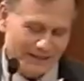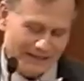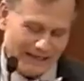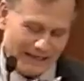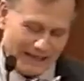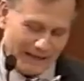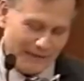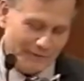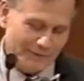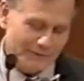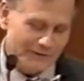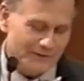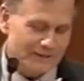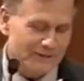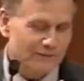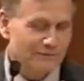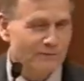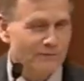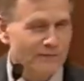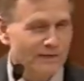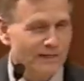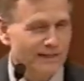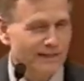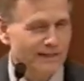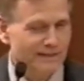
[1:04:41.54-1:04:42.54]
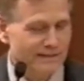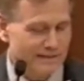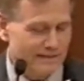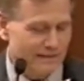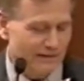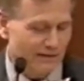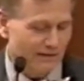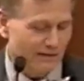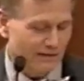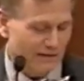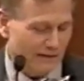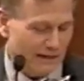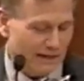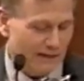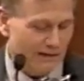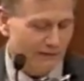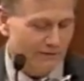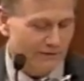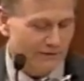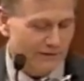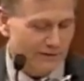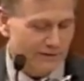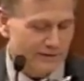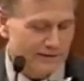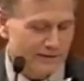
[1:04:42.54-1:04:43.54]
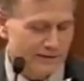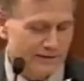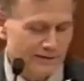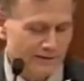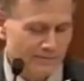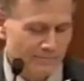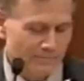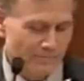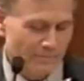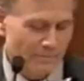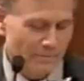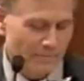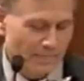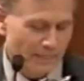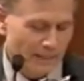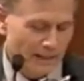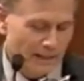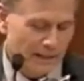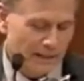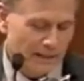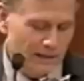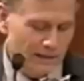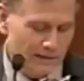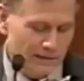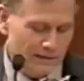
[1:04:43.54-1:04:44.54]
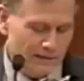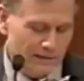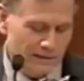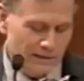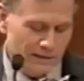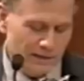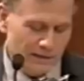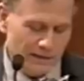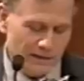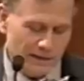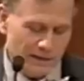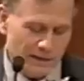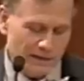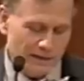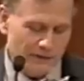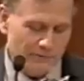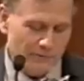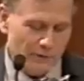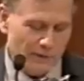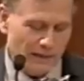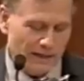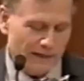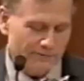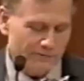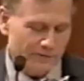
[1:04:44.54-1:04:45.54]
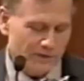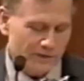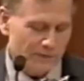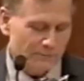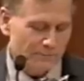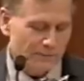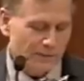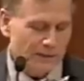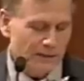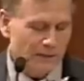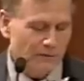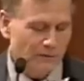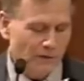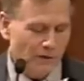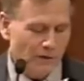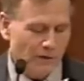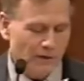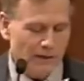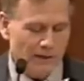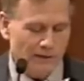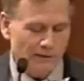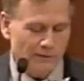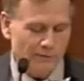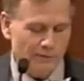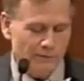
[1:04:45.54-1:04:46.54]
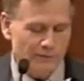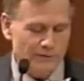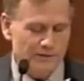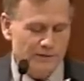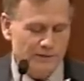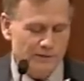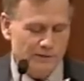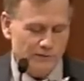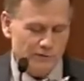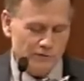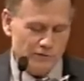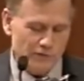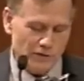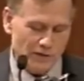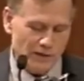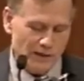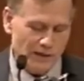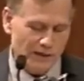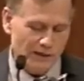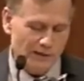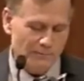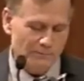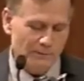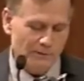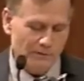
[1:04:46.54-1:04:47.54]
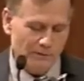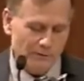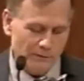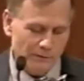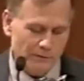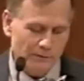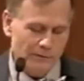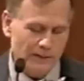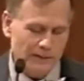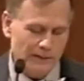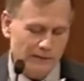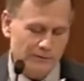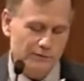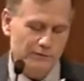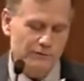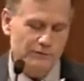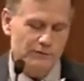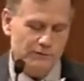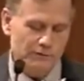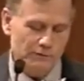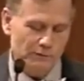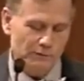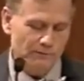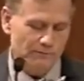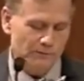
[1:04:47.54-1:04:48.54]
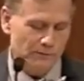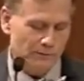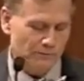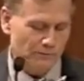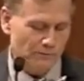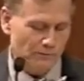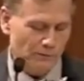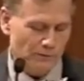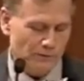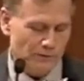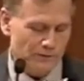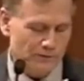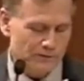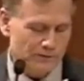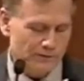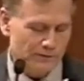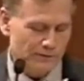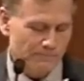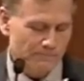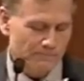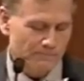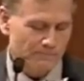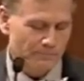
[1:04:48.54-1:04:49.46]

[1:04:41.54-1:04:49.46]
Loudness feeds on loudness. And if you have to speak long hours in your job, learn how to conserve your voice.